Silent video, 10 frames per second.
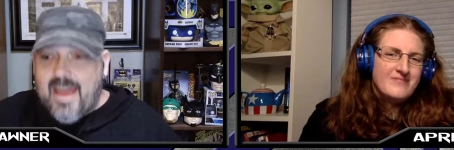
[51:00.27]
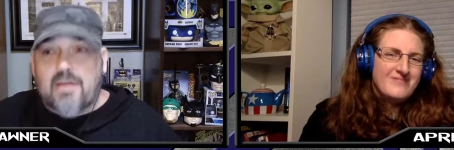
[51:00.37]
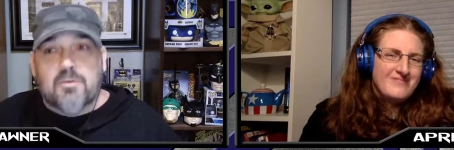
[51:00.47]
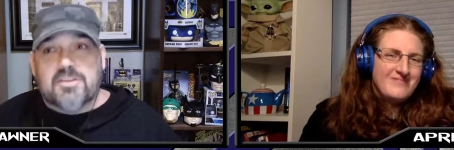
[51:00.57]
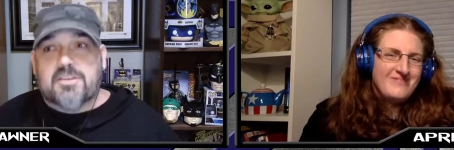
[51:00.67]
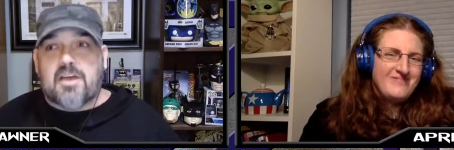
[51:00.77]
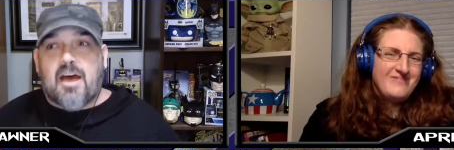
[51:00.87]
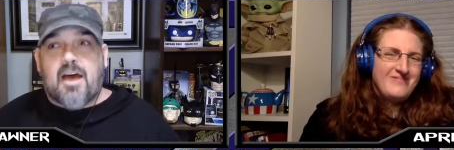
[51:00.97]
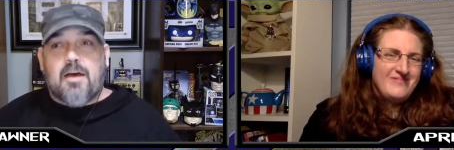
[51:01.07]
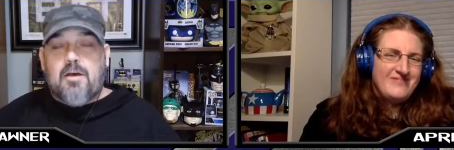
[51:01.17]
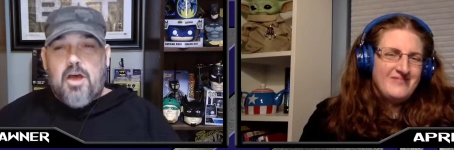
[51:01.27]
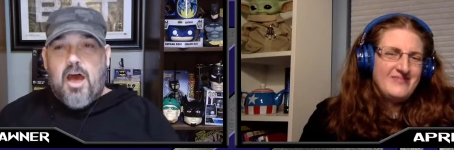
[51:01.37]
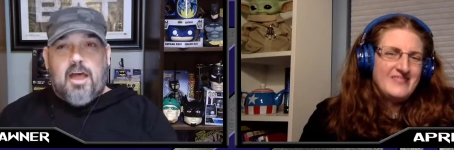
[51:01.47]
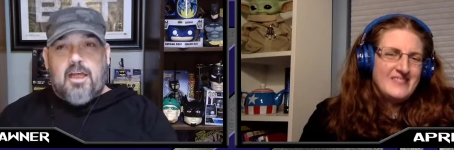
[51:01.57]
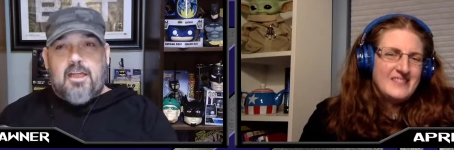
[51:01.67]
Speaker 1: And it was
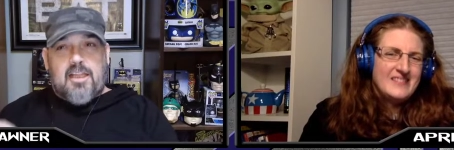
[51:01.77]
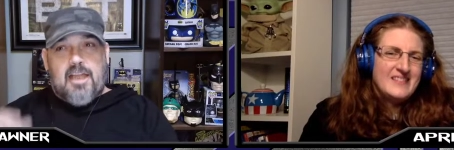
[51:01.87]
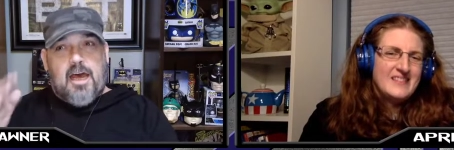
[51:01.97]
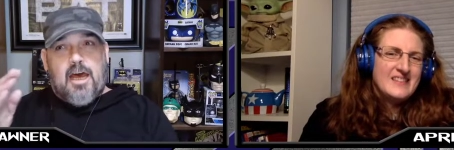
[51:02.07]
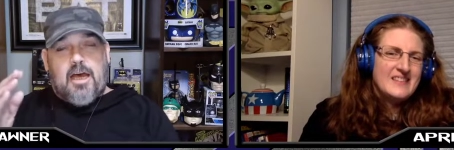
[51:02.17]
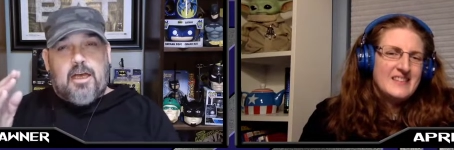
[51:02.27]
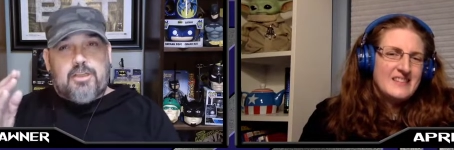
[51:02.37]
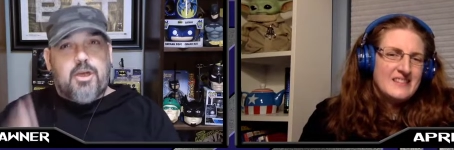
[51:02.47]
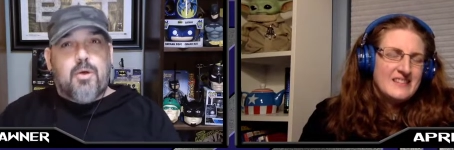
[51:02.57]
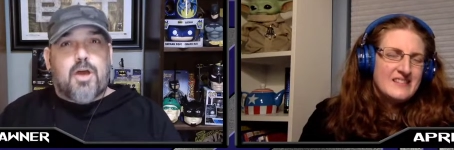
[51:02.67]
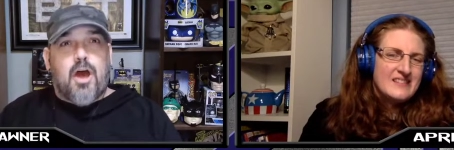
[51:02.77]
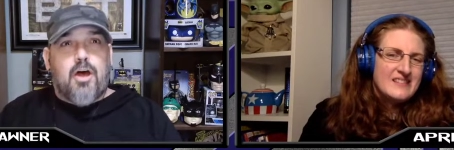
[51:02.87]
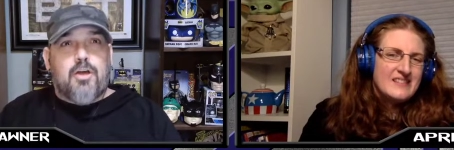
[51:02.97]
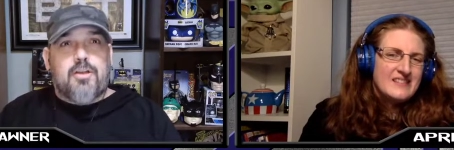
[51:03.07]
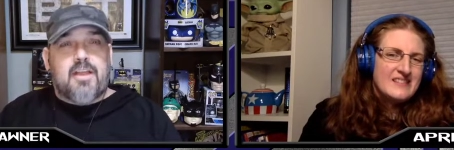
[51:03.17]
a show
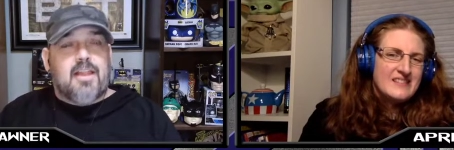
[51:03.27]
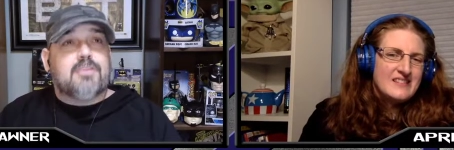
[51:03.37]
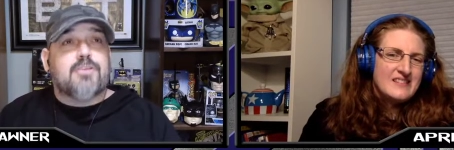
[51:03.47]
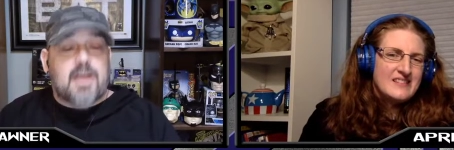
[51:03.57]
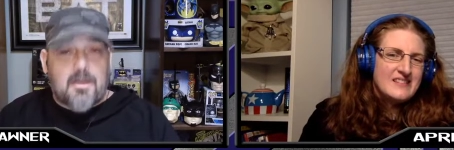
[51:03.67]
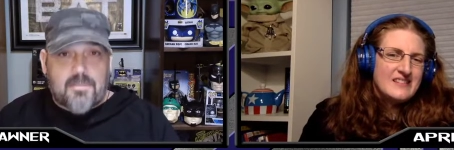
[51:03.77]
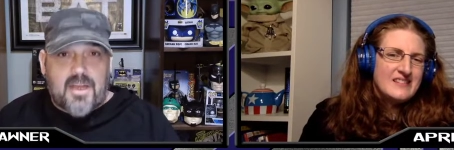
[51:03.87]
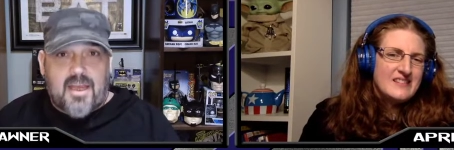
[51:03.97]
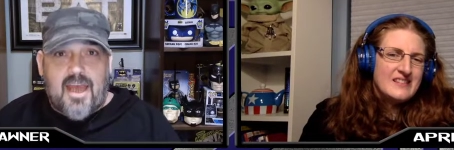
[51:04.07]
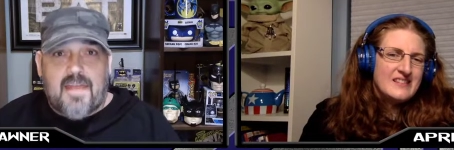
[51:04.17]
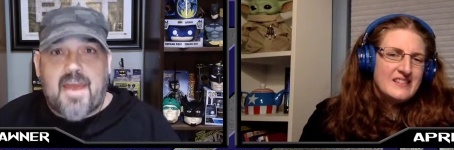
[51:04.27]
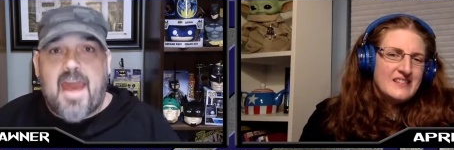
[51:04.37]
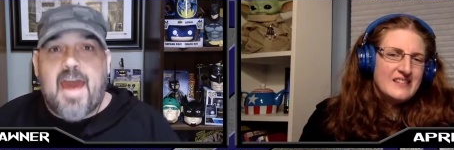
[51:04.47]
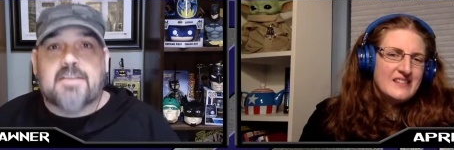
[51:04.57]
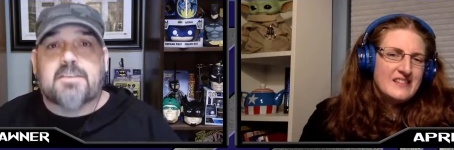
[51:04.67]
called The Electric Company, and they
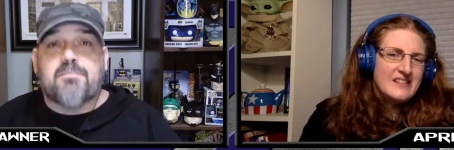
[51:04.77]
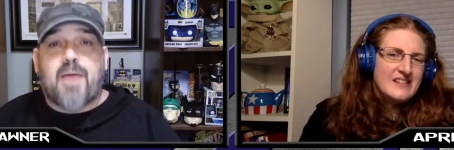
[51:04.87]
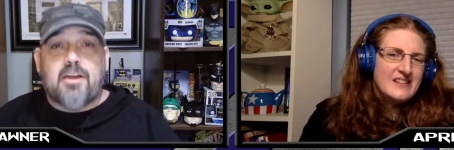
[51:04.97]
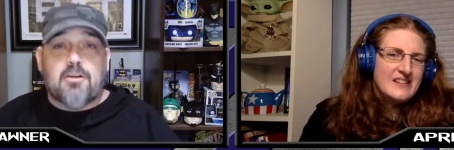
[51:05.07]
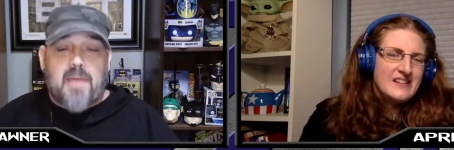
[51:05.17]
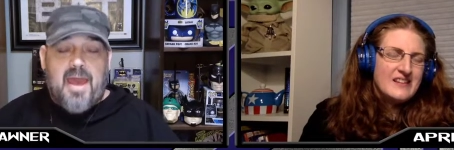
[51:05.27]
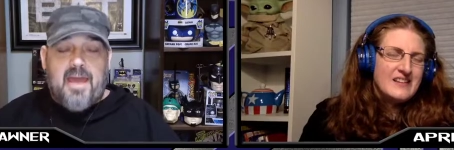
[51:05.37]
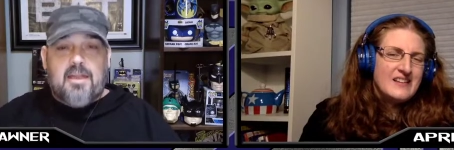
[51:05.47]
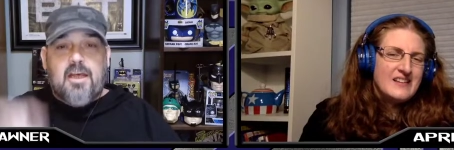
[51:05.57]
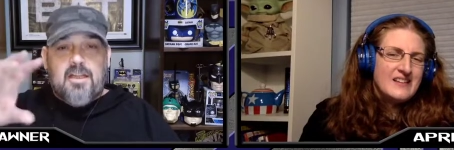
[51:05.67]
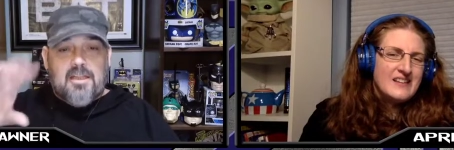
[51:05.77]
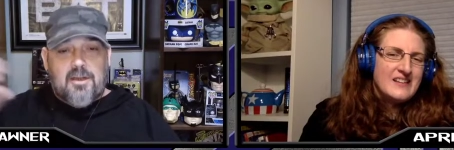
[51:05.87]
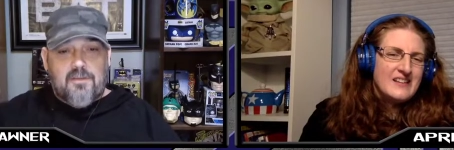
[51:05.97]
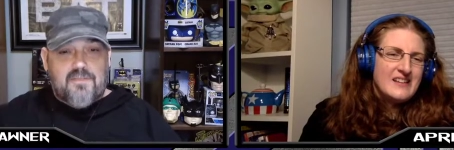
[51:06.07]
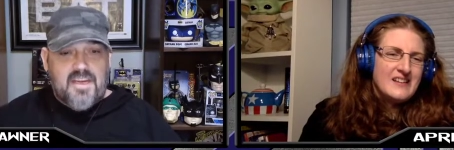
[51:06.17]
had Spider-Man
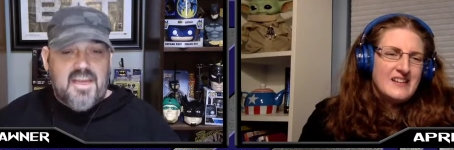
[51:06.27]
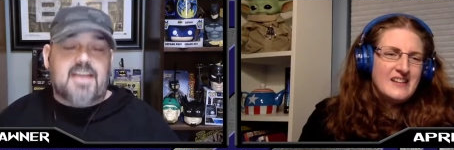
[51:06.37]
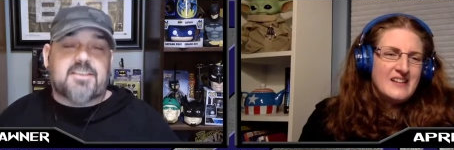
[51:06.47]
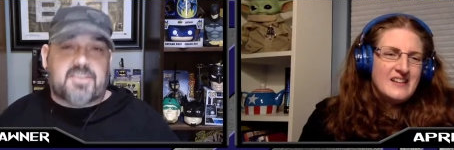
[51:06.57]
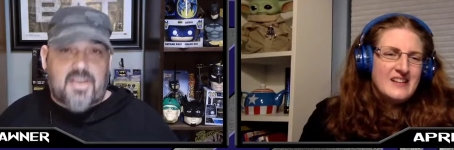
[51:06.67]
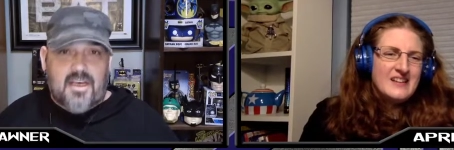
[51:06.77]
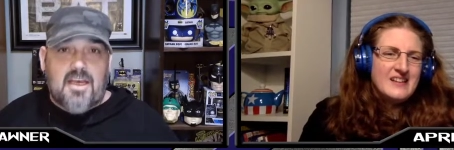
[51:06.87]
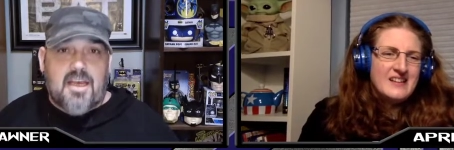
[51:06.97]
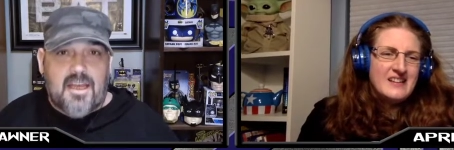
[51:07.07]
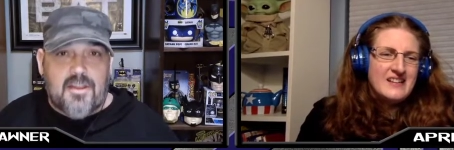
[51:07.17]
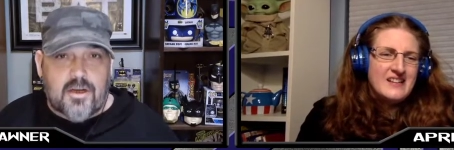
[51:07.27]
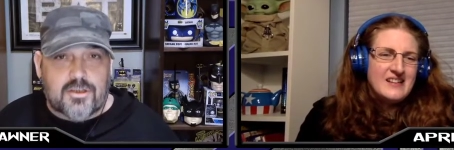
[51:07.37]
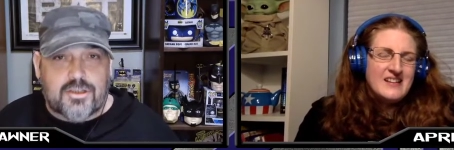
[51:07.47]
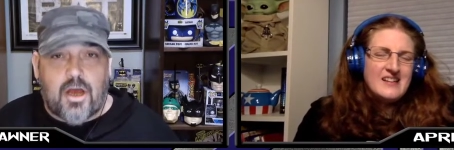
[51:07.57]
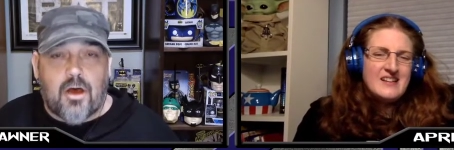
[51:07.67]
little vignettes in their
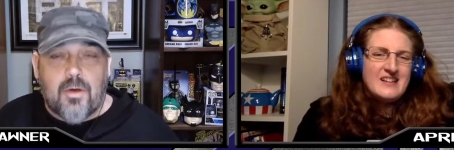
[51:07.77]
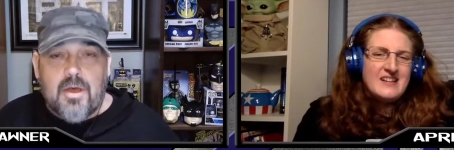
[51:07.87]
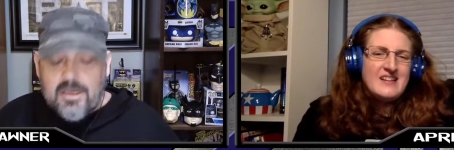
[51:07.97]
show.